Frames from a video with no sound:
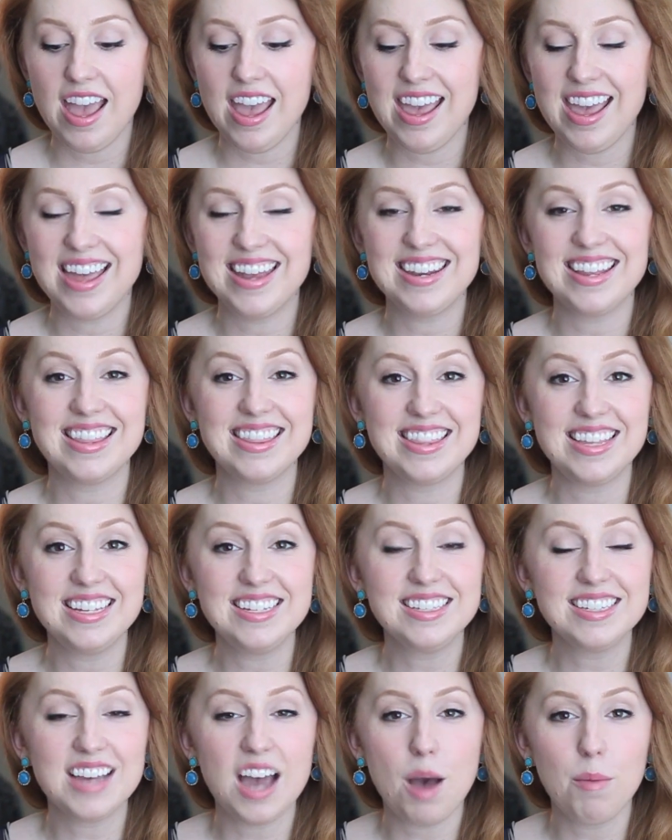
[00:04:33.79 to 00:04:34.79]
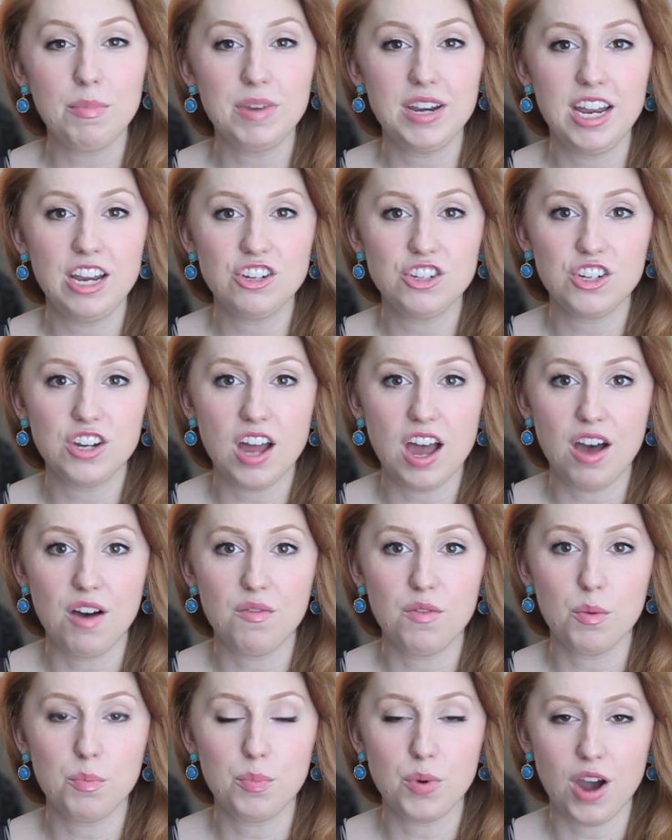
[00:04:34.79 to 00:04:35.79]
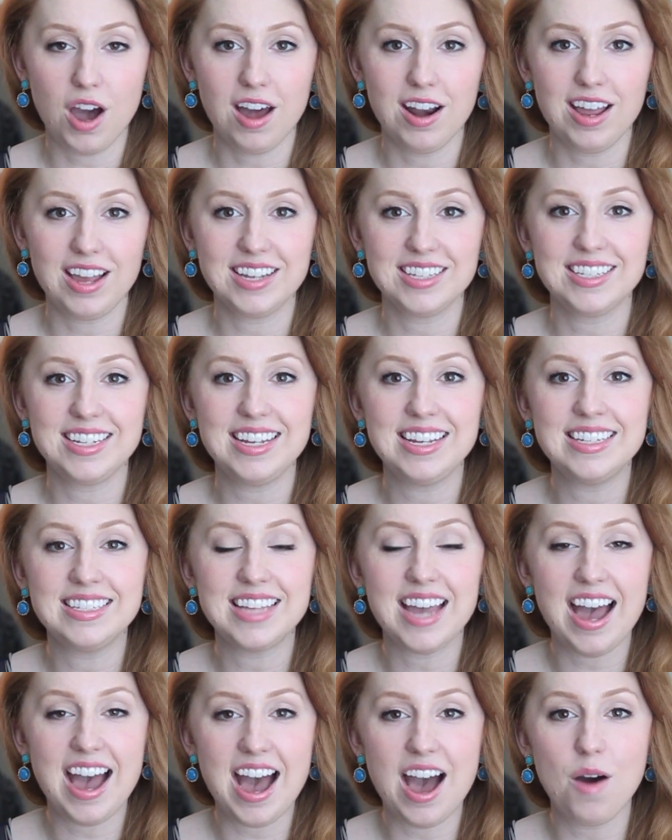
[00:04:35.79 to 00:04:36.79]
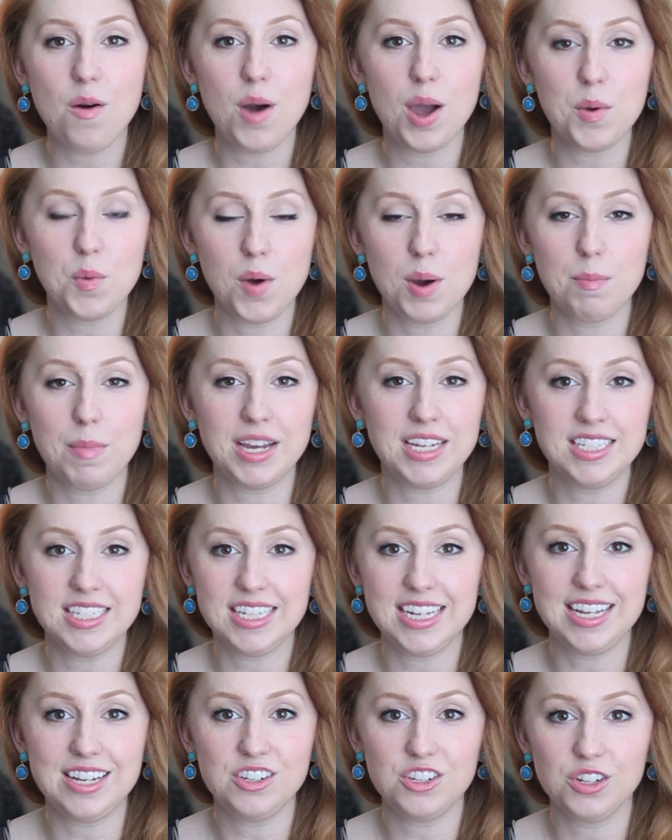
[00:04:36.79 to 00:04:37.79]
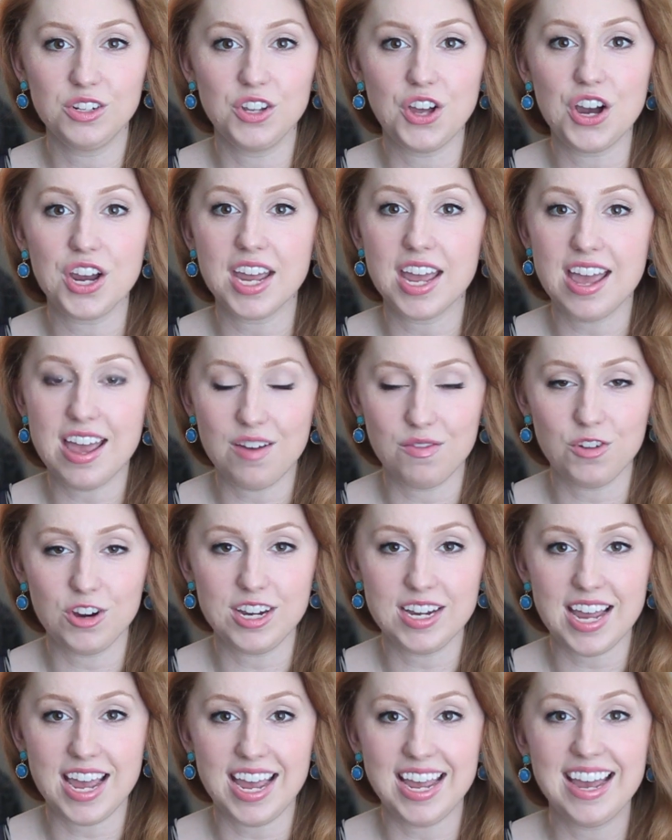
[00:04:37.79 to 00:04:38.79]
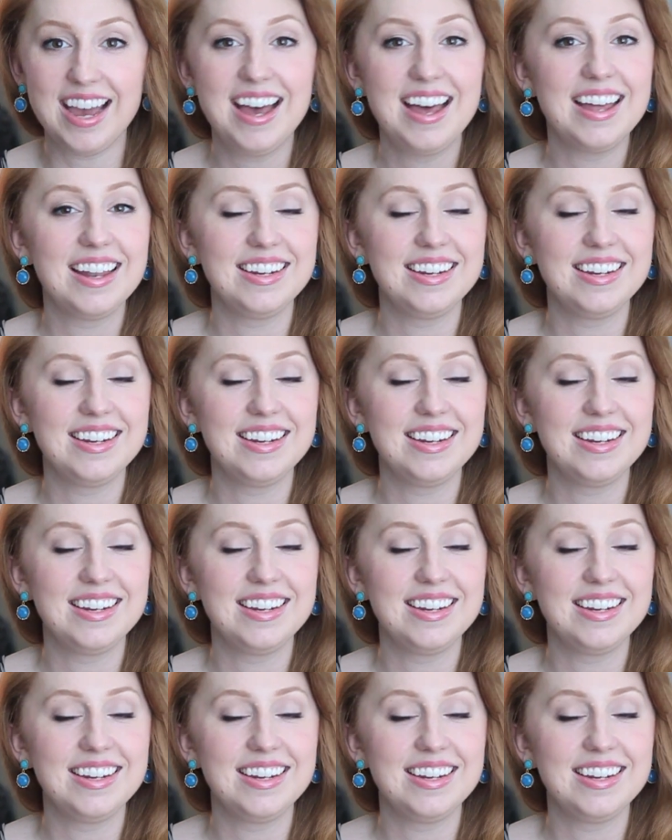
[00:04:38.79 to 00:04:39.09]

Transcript: And this combination of products is how I want my skin to look every day.